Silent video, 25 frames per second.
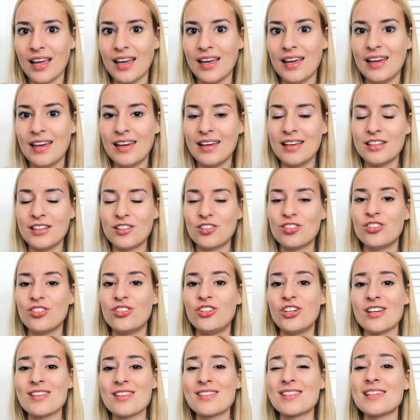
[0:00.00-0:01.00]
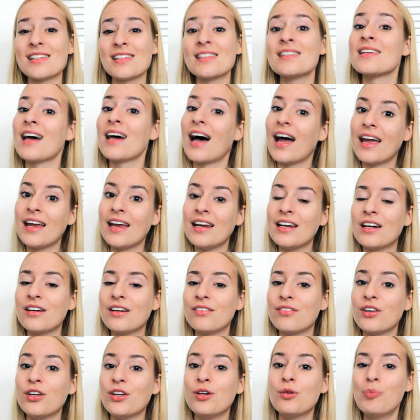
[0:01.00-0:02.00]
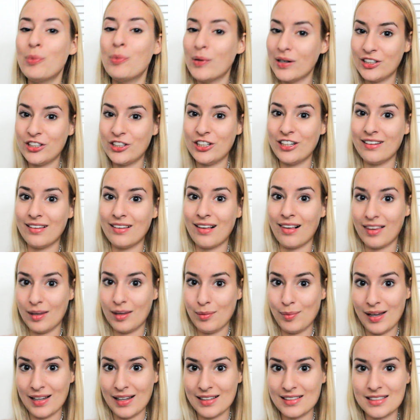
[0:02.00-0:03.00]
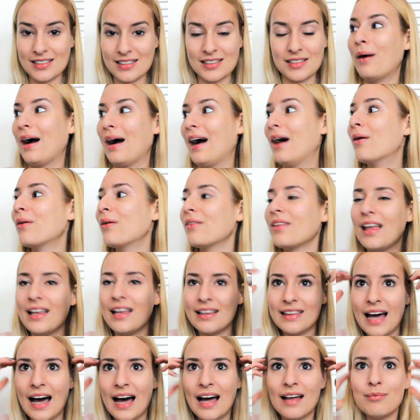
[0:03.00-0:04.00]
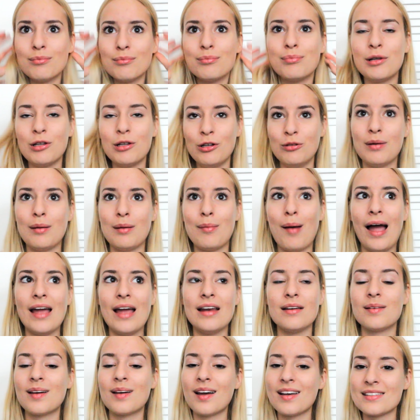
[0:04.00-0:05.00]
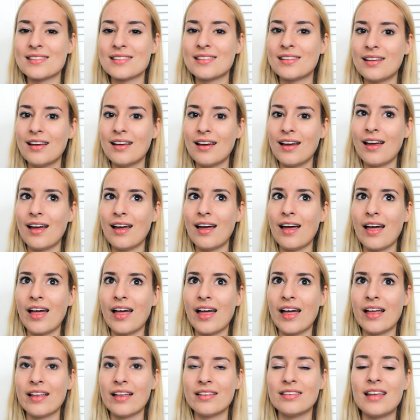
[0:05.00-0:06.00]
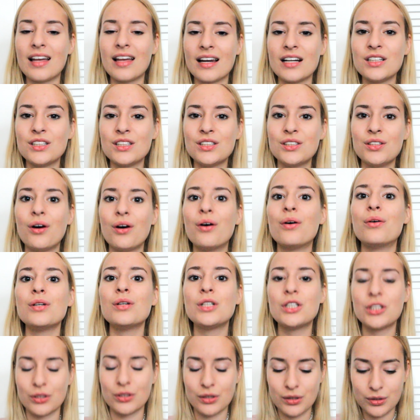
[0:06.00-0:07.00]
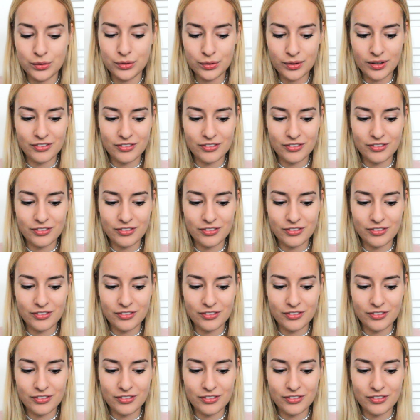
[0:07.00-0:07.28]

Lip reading: is just a sign of you pushing the limits. Wow, that blew my mind, because that is so true.